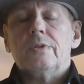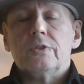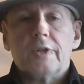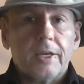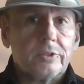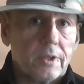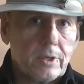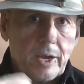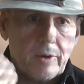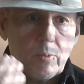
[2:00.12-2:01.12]
a dyslexic
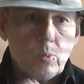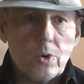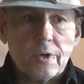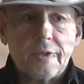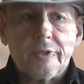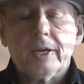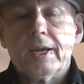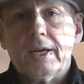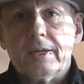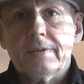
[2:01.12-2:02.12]
have a word in their
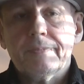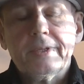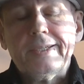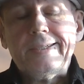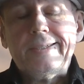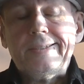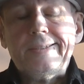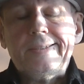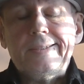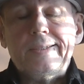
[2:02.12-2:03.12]
head,
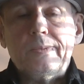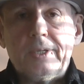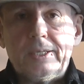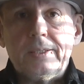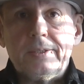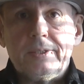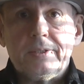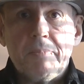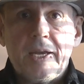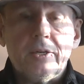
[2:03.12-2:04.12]
well,
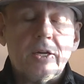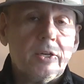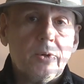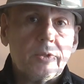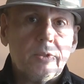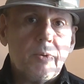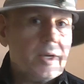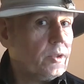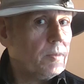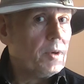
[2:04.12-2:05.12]
it may not look the
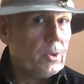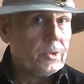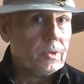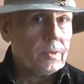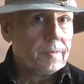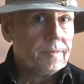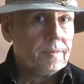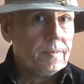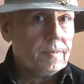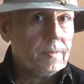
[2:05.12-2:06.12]
way it's supposed to.
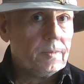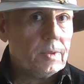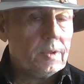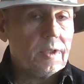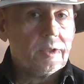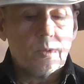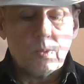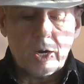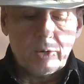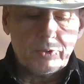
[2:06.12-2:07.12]
This is
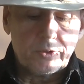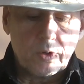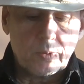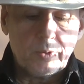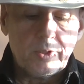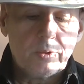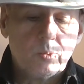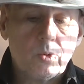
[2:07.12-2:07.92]
why we start with this